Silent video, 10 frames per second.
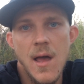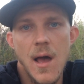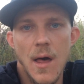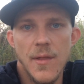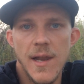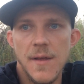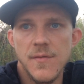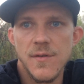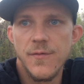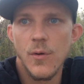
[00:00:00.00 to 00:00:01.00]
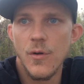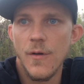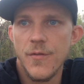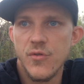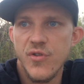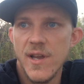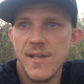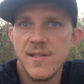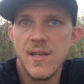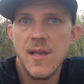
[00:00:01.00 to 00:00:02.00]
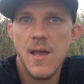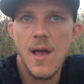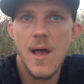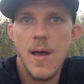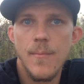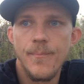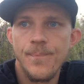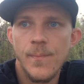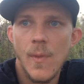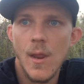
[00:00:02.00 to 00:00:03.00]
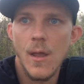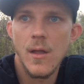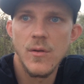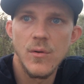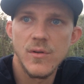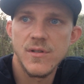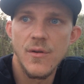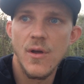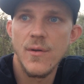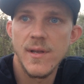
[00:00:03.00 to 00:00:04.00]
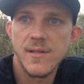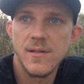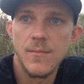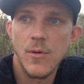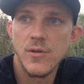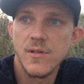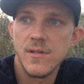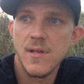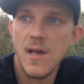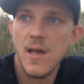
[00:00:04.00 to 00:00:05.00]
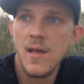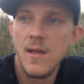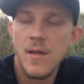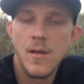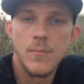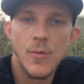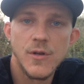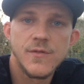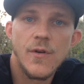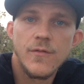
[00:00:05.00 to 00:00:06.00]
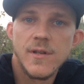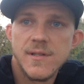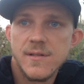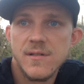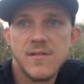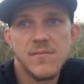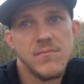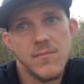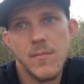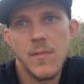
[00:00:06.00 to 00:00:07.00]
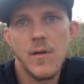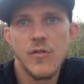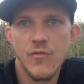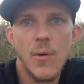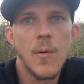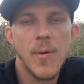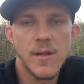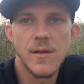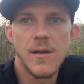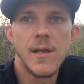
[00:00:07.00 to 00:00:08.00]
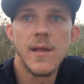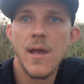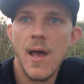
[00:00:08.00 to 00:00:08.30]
leaves have fallen off the trees, and you'll also notice that most forests grow abundantly.